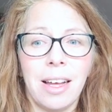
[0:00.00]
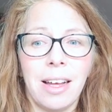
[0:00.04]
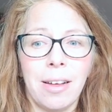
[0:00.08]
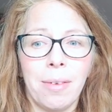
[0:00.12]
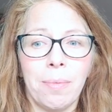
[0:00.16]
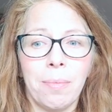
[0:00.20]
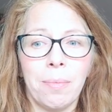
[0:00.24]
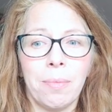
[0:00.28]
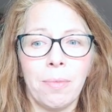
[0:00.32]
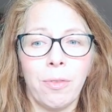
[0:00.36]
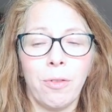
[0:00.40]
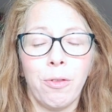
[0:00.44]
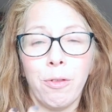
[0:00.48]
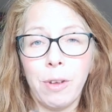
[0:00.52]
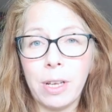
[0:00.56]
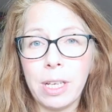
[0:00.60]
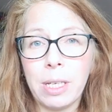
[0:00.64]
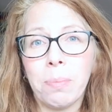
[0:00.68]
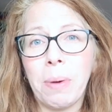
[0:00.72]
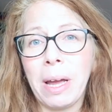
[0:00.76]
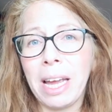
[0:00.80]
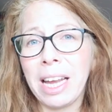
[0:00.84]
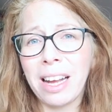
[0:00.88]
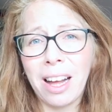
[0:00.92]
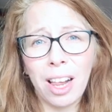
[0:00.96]
um,
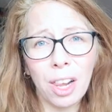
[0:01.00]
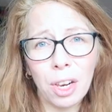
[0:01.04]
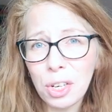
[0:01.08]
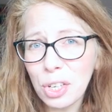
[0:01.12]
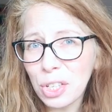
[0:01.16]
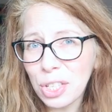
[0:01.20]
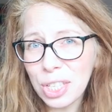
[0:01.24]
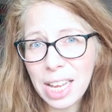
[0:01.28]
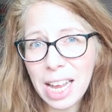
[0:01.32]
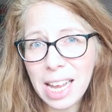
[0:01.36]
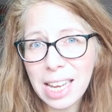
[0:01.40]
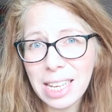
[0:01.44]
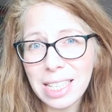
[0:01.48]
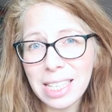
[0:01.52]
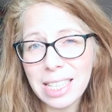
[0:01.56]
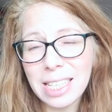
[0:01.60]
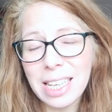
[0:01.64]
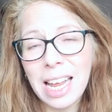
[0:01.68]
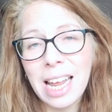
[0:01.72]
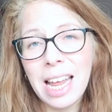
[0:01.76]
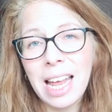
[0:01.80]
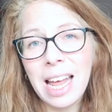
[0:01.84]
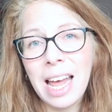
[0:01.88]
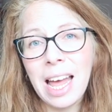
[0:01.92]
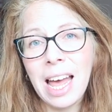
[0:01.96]
fit my color
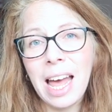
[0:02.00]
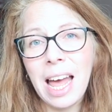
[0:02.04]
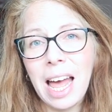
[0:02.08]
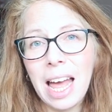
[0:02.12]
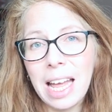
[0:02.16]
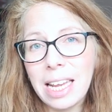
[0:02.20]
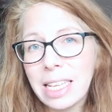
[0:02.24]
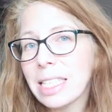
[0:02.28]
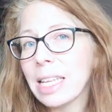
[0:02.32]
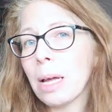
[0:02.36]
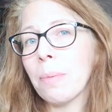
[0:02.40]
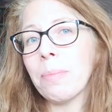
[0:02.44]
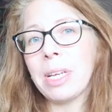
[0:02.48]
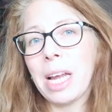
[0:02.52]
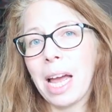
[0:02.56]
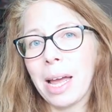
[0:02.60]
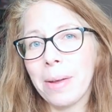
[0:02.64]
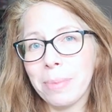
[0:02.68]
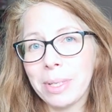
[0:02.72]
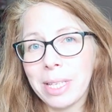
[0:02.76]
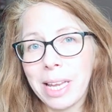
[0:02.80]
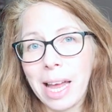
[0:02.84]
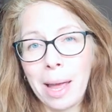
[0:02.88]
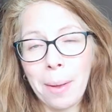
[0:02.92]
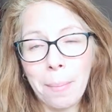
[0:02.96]
sense. And
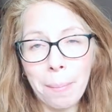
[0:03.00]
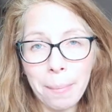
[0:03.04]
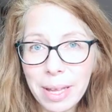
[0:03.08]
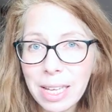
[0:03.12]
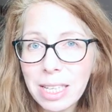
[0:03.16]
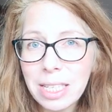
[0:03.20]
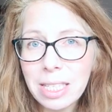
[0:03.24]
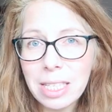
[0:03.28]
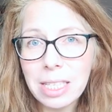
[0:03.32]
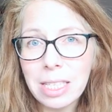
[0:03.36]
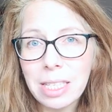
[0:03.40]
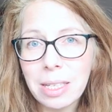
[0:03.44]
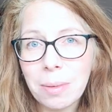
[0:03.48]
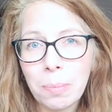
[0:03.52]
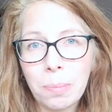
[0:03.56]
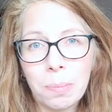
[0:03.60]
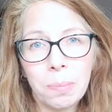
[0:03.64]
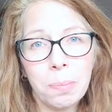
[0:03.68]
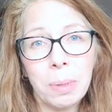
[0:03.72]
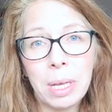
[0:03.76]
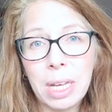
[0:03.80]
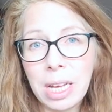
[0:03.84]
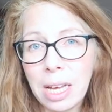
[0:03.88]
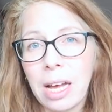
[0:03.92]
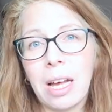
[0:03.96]
sometimes I miss
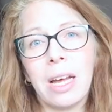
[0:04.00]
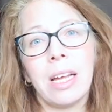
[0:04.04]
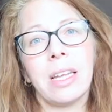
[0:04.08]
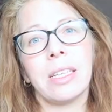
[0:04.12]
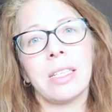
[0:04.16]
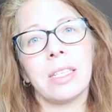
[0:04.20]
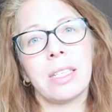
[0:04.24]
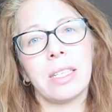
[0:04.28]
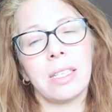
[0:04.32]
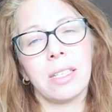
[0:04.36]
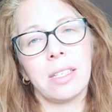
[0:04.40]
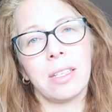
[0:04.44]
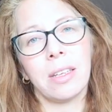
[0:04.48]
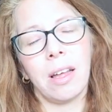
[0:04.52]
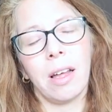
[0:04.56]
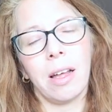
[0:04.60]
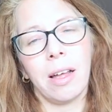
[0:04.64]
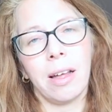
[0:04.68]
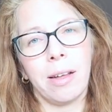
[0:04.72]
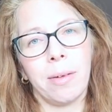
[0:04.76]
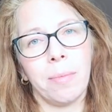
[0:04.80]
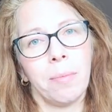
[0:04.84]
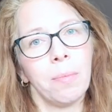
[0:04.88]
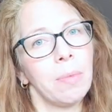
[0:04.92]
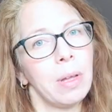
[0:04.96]
because
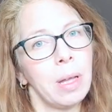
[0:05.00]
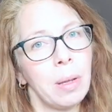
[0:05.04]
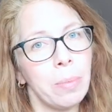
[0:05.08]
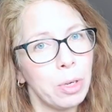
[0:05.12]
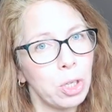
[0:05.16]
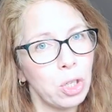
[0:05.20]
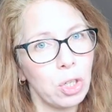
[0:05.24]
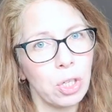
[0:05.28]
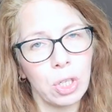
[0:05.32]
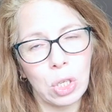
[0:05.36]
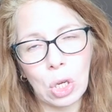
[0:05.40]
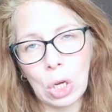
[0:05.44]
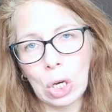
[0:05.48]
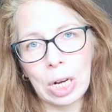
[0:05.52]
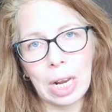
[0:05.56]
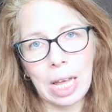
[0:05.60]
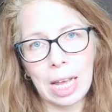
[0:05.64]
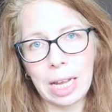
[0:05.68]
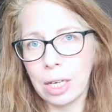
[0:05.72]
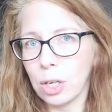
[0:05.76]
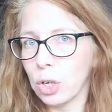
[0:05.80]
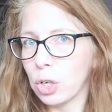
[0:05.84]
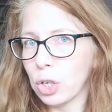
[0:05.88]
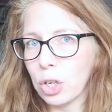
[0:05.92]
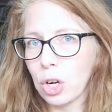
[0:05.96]
um, images
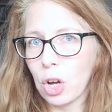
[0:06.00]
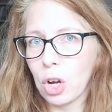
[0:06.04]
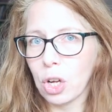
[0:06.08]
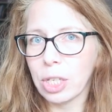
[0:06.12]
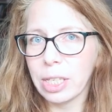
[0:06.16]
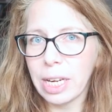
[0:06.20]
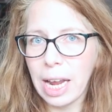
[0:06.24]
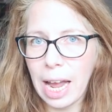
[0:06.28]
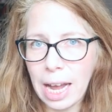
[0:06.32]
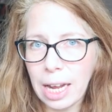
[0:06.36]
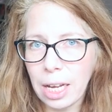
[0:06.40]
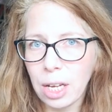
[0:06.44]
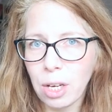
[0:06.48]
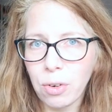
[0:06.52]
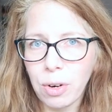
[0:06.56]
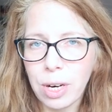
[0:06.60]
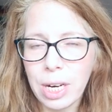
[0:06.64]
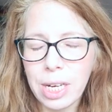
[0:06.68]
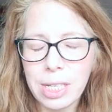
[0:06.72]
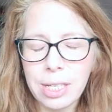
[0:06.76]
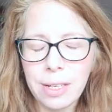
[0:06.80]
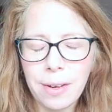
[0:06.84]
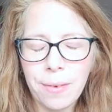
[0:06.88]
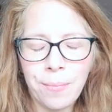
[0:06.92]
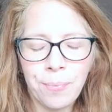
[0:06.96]
online are not
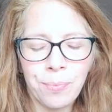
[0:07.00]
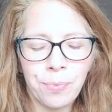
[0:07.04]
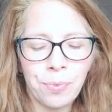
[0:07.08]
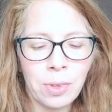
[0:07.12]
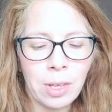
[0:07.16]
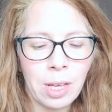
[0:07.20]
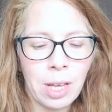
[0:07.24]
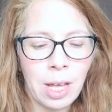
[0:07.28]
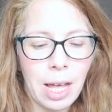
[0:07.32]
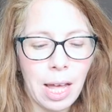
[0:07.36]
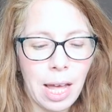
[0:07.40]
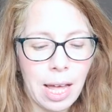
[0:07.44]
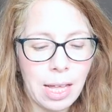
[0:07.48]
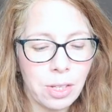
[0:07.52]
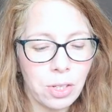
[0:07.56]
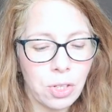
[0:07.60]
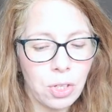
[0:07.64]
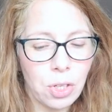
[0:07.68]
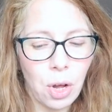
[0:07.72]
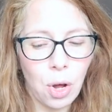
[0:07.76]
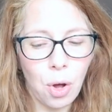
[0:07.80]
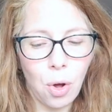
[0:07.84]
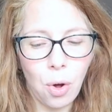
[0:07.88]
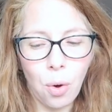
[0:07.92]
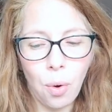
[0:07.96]
accurate. And
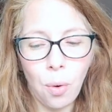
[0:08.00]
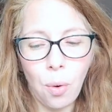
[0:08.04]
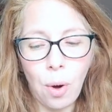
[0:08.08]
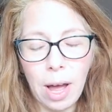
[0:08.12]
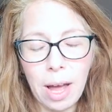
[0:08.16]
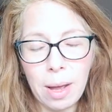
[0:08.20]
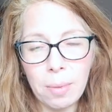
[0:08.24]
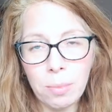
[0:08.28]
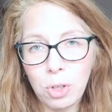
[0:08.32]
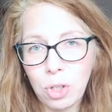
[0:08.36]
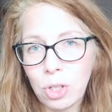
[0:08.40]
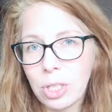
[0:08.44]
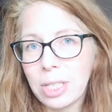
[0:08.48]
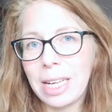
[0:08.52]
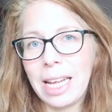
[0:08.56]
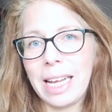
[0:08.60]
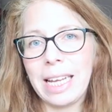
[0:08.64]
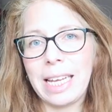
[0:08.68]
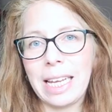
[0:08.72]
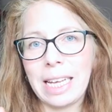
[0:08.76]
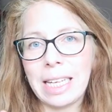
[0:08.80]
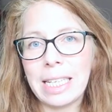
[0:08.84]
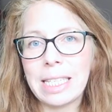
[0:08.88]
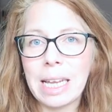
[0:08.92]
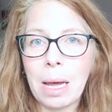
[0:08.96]
so I'm just
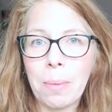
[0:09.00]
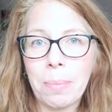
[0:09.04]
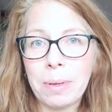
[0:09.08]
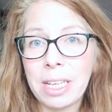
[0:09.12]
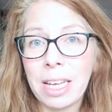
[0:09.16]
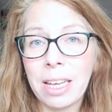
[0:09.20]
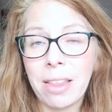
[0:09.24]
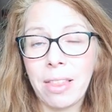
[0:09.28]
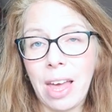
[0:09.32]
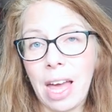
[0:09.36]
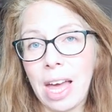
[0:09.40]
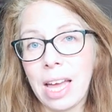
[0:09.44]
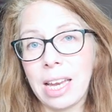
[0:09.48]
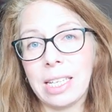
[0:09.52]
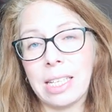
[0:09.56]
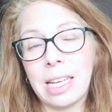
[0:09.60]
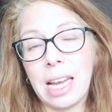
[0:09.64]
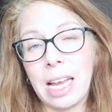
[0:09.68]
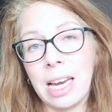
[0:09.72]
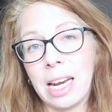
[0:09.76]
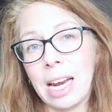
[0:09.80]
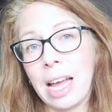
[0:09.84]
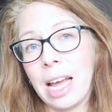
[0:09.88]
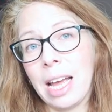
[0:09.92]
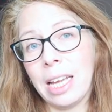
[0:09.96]
like accepting
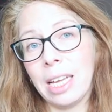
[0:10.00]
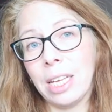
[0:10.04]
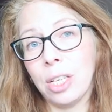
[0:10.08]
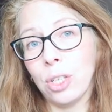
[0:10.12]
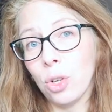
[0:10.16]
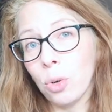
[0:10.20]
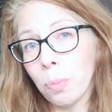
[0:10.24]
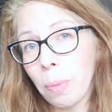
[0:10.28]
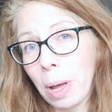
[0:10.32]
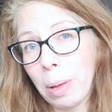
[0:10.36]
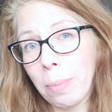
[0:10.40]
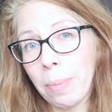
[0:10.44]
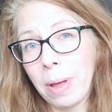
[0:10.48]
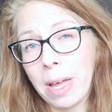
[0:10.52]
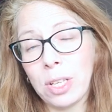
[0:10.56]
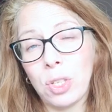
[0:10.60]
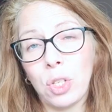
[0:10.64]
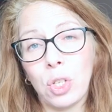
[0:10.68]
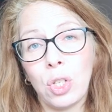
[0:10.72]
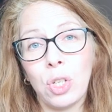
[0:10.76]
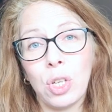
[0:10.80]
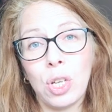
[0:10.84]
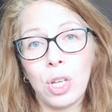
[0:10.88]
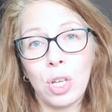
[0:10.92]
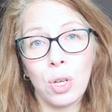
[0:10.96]
that. And I do my
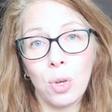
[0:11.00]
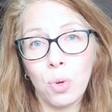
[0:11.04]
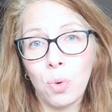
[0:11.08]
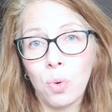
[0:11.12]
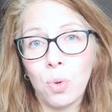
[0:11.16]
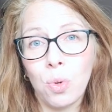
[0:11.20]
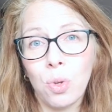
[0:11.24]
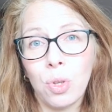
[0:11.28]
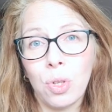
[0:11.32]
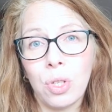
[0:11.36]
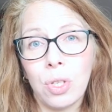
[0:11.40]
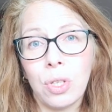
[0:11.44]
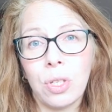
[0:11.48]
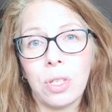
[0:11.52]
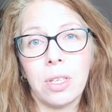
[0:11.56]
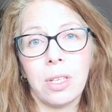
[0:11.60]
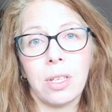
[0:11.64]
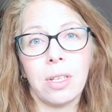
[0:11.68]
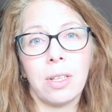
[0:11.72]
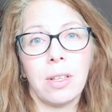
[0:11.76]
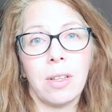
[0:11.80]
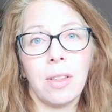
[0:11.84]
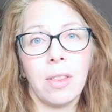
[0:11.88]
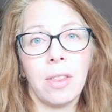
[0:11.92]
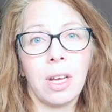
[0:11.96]
best to use
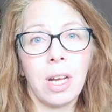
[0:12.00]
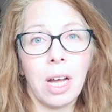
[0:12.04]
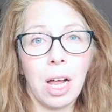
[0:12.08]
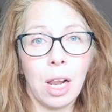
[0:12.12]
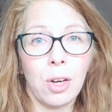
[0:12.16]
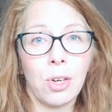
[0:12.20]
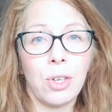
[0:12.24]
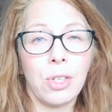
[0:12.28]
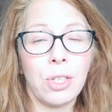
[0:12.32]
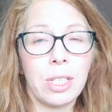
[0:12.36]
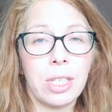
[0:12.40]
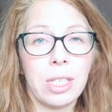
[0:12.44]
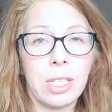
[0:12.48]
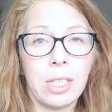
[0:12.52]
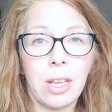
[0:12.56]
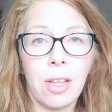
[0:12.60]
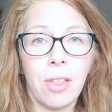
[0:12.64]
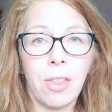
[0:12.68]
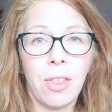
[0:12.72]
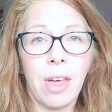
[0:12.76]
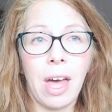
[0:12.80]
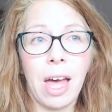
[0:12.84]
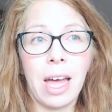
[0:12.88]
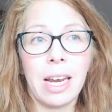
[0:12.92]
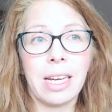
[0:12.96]
the colors
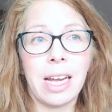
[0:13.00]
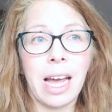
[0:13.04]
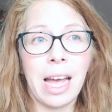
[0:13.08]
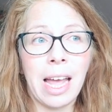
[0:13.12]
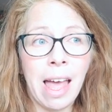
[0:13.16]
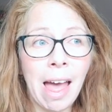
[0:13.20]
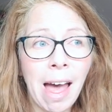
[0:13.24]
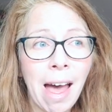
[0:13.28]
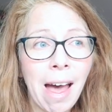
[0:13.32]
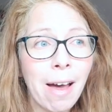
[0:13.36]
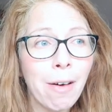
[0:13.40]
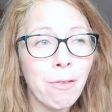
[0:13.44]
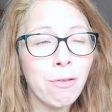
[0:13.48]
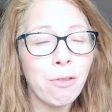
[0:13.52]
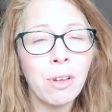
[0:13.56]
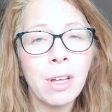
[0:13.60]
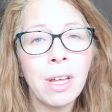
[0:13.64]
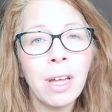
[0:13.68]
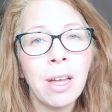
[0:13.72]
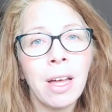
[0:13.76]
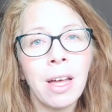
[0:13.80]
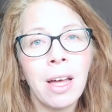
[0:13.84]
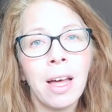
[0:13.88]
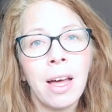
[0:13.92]
that I have.